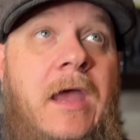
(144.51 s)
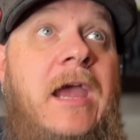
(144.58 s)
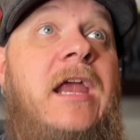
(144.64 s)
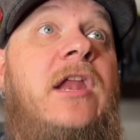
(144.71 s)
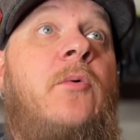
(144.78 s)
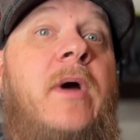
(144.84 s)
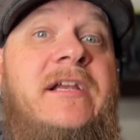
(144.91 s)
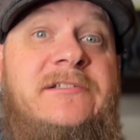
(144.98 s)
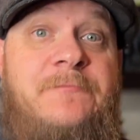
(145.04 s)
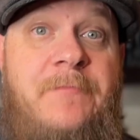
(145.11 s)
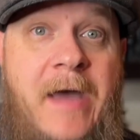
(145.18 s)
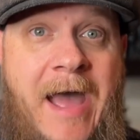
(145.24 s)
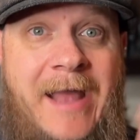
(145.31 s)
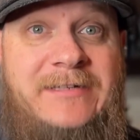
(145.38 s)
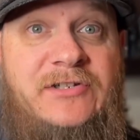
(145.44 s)
Anyways,
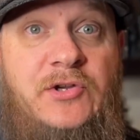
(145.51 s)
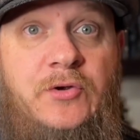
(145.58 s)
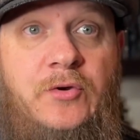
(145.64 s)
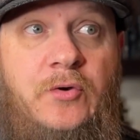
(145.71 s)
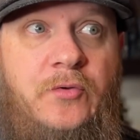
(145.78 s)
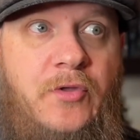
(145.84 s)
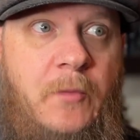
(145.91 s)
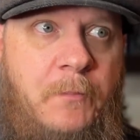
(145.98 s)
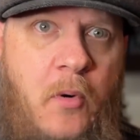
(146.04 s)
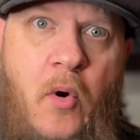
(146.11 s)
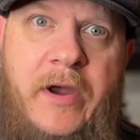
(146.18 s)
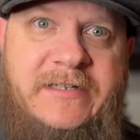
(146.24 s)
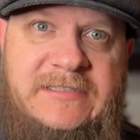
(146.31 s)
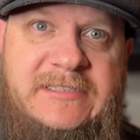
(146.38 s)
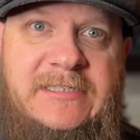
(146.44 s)
back to the
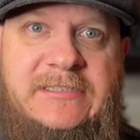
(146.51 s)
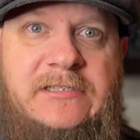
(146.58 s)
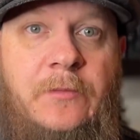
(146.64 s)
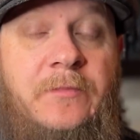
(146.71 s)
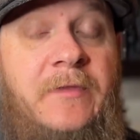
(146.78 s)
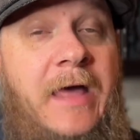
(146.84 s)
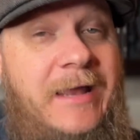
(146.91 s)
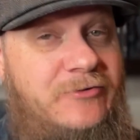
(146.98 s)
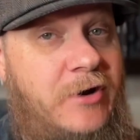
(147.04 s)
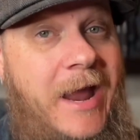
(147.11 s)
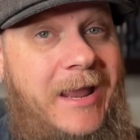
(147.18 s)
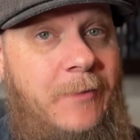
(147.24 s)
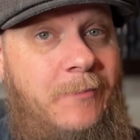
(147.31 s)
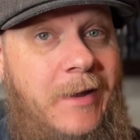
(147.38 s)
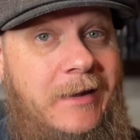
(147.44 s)
point system that
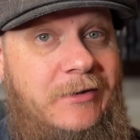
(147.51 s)
Dragonbane